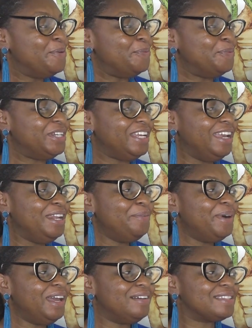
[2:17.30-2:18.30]
Would
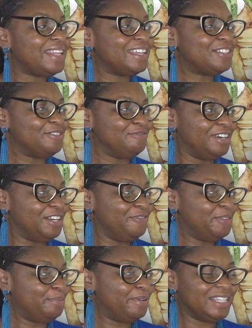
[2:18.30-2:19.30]
anyone else like to run
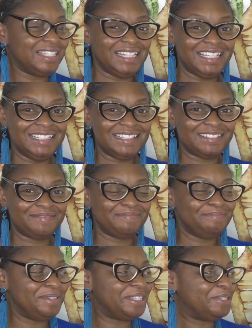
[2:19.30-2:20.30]
for president?
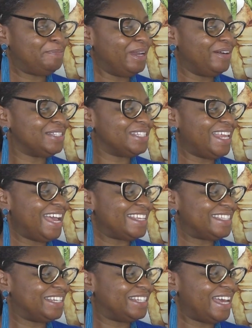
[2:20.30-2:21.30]
Mrs. Barrington
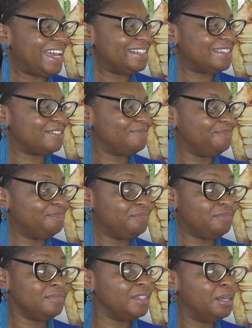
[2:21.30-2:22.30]
asked the class.
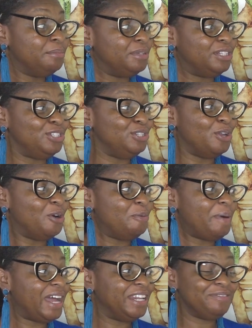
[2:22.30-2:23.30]
But
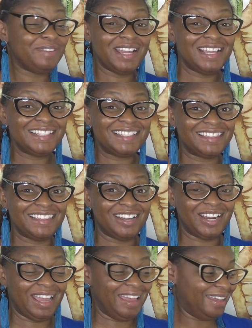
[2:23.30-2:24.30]
nobody raised
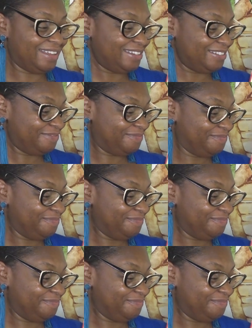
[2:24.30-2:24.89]
their hand.